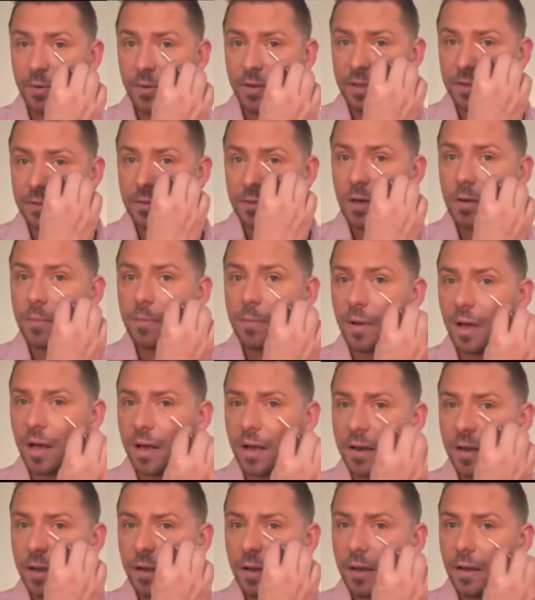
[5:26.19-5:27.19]
with this cotton
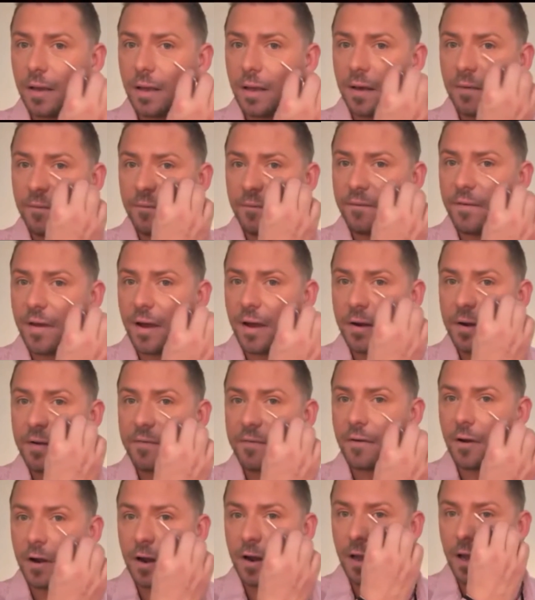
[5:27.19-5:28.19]
bud and
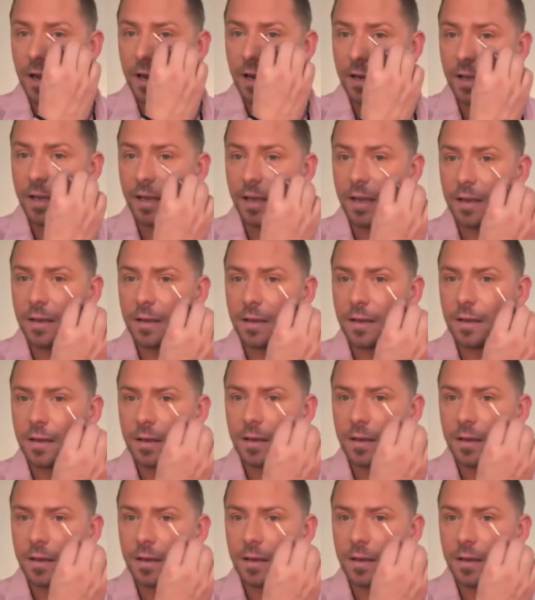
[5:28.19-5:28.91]
very, very lightly